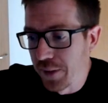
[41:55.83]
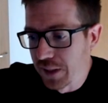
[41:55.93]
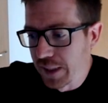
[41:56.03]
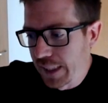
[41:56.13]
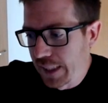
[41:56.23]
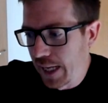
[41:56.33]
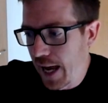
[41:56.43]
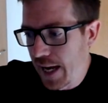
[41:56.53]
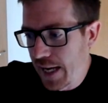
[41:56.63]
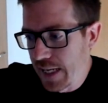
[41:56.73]
building
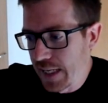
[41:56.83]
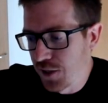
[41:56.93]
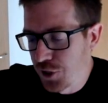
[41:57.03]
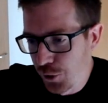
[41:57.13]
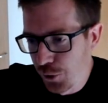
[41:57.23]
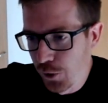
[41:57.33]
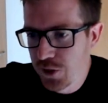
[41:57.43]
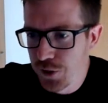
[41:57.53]
a tool